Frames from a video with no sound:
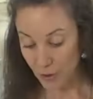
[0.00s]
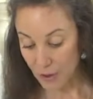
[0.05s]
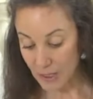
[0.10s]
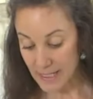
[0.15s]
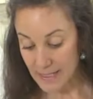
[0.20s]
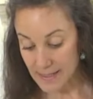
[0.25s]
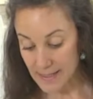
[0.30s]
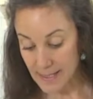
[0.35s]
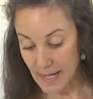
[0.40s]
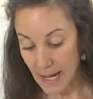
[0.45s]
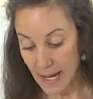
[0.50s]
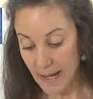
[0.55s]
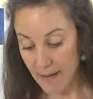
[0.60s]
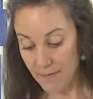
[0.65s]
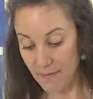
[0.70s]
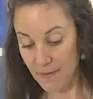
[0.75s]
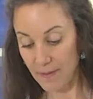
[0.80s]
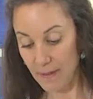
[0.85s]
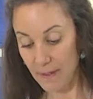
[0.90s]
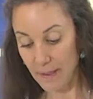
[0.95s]
you can
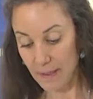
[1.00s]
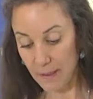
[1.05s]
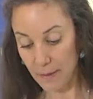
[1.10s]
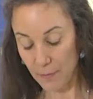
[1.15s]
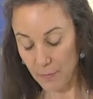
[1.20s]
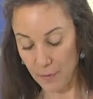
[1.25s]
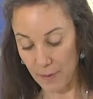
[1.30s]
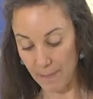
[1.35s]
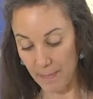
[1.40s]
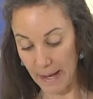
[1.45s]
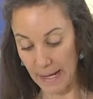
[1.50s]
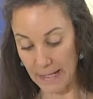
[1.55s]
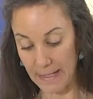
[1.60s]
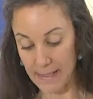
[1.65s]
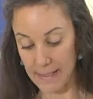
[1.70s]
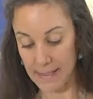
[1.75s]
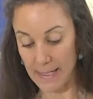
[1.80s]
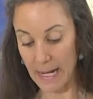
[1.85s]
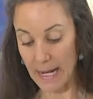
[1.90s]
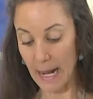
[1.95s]
save the
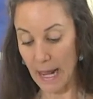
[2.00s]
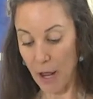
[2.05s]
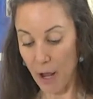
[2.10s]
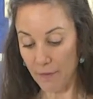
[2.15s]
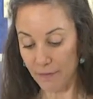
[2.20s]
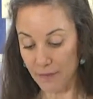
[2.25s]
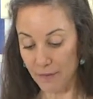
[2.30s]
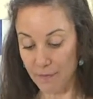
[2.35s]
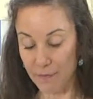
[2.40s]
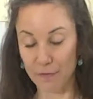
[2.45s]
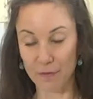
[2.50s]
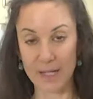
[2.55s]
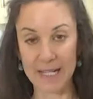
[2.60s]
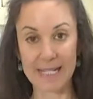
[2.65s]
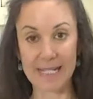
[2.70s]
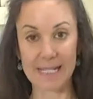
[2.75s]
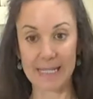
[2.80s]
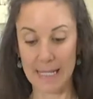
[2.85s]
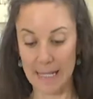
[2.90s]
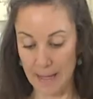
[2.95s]
remains, and I often
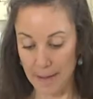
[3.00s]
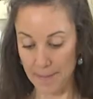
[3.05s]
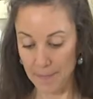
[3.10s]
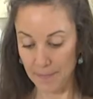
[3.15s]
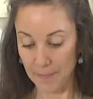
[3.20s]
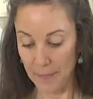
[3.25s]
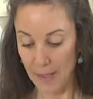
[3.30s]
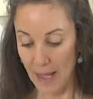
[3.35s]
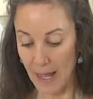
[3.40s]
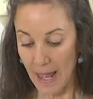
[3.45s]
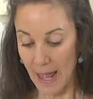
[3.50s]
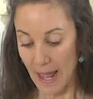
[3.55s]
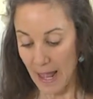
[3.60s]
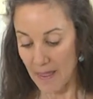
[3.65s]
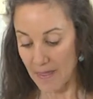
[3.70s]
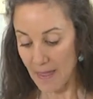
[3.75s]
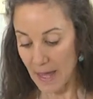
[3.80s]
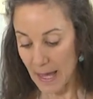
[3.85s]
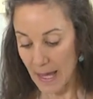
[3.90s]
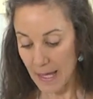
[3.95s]
freeze them.
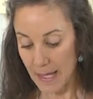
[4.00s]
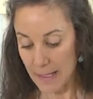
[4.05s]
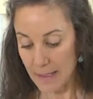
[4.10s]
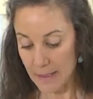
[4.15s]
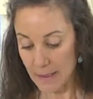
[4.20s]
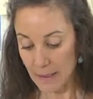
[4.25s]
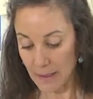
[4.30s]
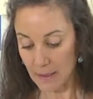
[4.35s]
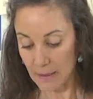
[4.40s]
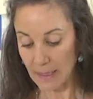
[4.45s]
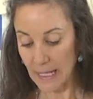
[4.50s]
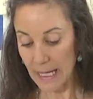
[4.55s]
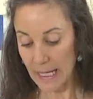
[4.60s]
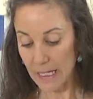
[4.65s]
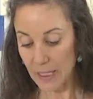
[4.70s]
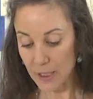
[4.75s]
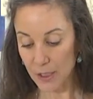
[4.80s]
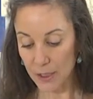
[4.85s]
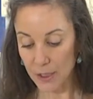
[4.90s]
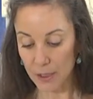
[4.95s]
And then
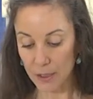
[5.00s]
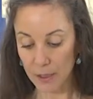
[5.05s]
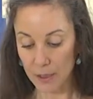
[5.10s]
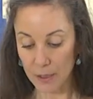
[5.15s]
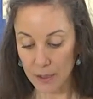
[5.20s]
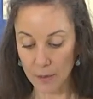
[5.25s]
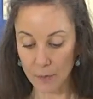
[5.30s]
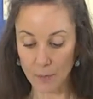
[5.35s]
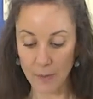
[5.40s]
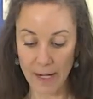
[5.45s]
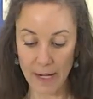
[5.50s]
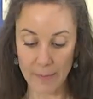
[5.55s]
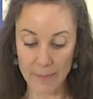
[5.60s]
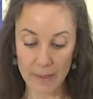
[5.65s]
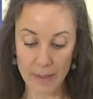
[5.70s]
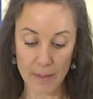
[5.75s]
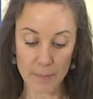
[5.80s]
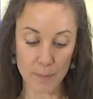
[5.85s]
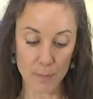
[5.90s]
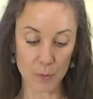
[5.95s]
later, when I'm
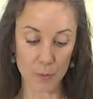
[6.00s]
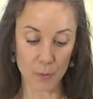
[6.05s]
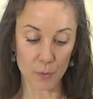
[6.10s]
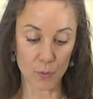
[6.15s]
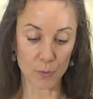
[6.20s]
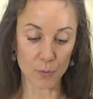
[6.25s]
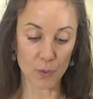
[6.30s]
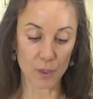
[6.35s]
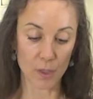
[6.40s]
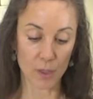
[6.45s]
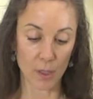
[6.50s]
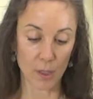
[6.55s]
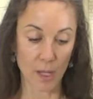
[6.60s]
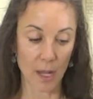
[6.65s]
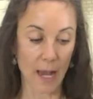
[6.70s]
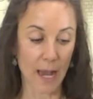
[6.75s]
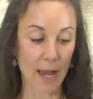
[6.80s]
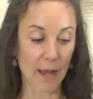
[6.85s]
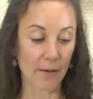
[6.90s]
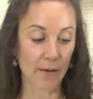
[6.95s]
in the mood,
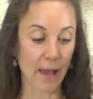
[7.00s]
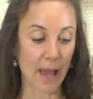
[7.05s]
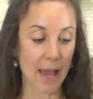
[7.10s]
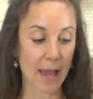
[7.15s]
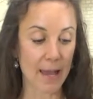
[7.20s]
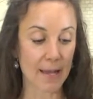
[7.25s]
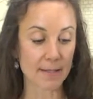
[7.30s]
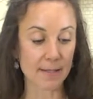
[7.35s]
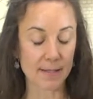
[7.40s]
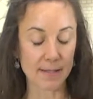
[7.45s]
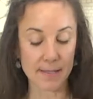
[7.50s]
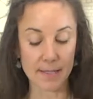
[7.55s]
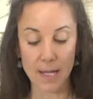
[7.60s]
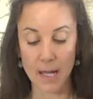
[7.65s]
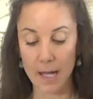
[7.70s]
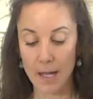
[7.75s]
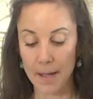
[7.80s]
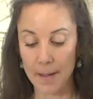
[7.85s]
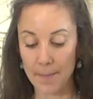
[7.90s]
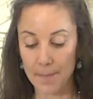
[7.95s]
I'll add
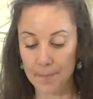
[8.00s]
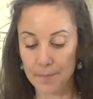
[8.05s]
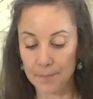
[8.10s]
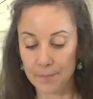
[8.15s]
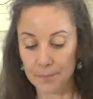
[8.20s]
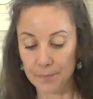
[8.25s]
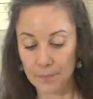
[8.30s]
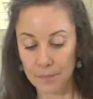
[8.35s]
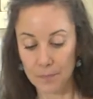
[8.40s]
some